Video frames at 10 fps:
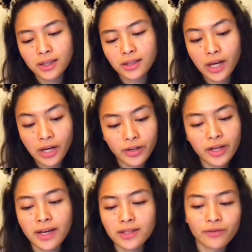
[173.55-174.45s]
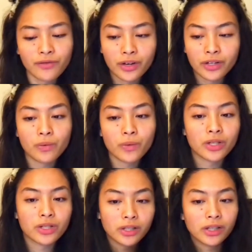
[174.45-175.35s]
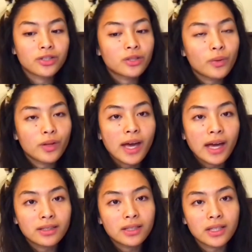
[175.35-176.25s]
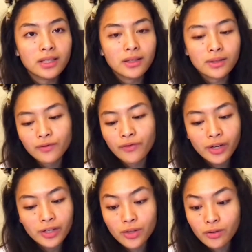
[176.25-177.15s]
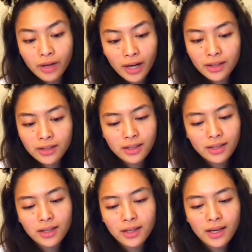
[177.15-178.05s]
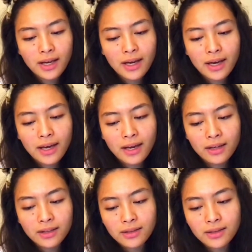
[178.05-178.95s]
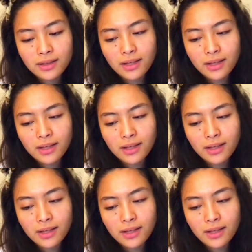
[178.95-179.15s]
Dairy has a very weird connection with acne. It's very direct. And just